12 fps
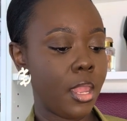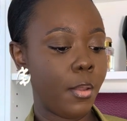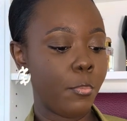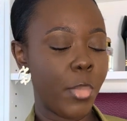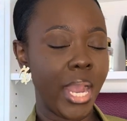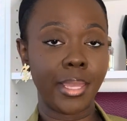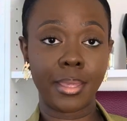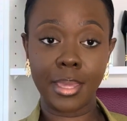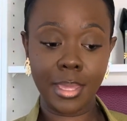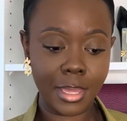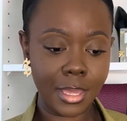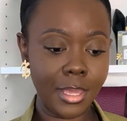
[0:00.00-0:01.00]
my
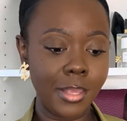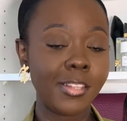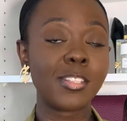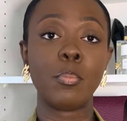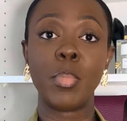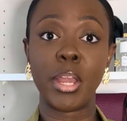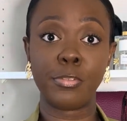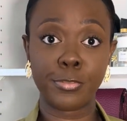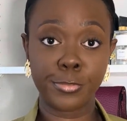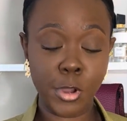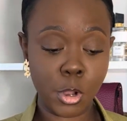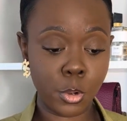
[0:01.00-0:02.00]
keys, my
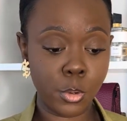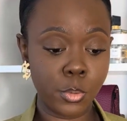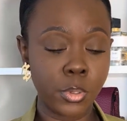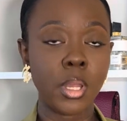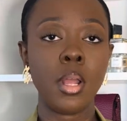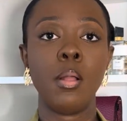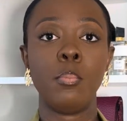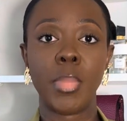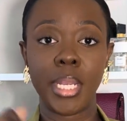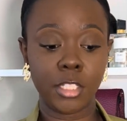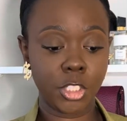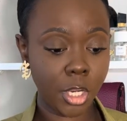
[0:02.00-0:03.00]
phone,
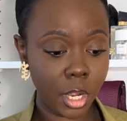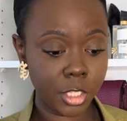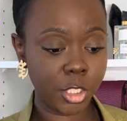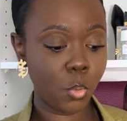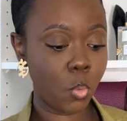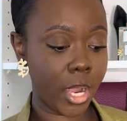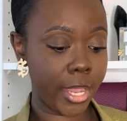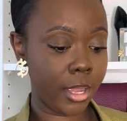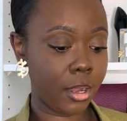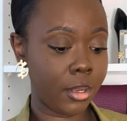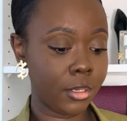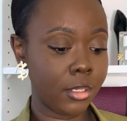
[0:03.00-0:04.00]
my charger
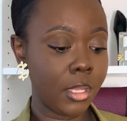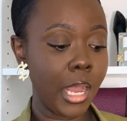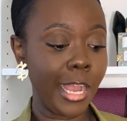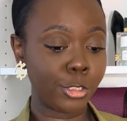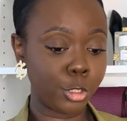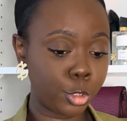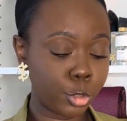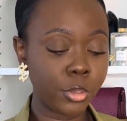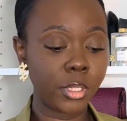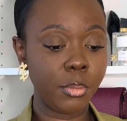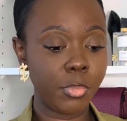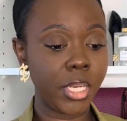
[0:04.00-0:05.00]
wire. I
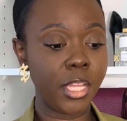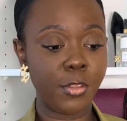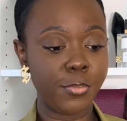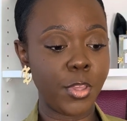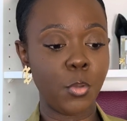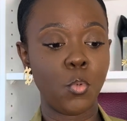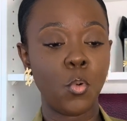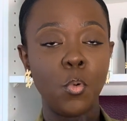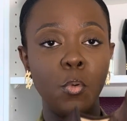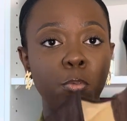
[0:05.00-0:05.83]
strongly believe they will all